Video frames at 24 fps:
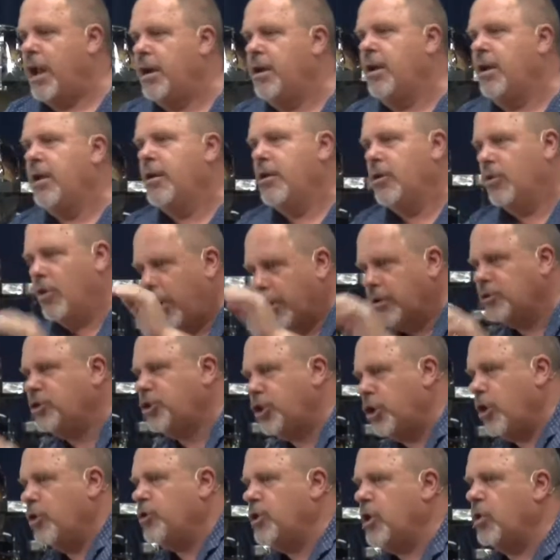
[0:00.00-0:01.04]
one, not a
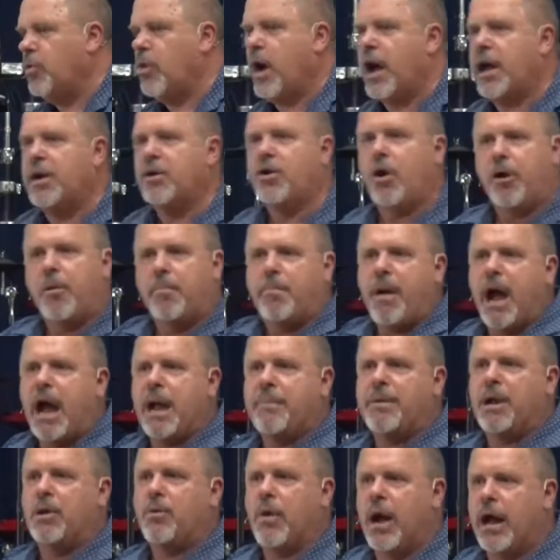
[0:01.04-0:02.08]
junior one, not a
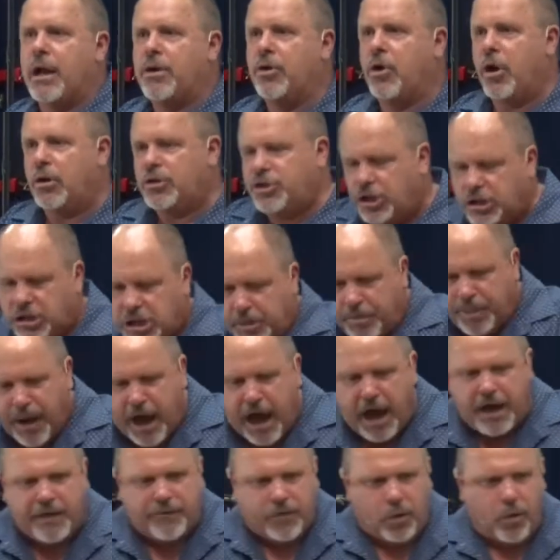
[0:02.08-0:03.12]
baby one, not just a
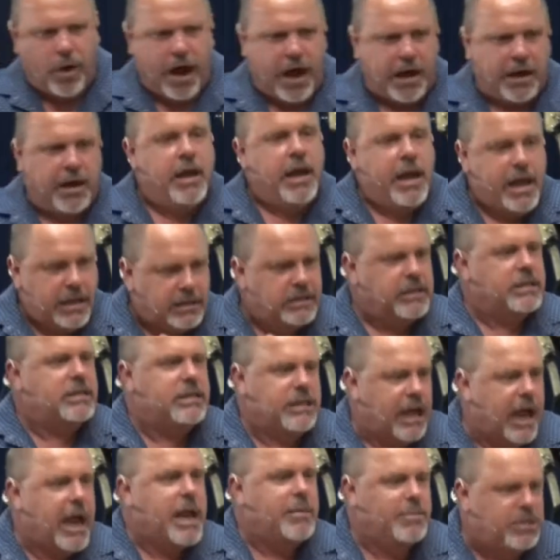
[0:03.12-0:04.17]
part of a one. It's the
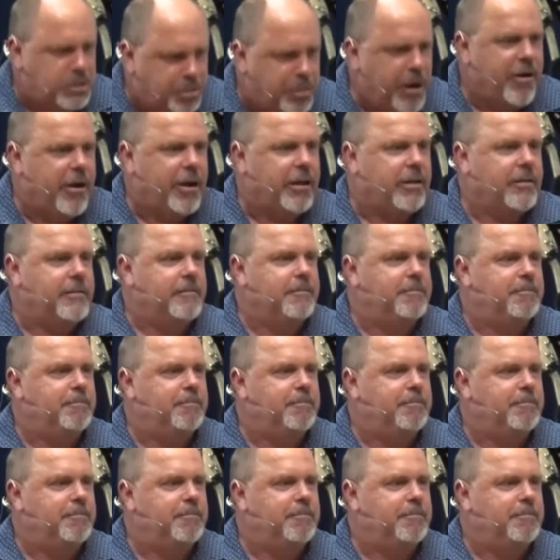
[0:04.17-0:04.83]
same Spirit.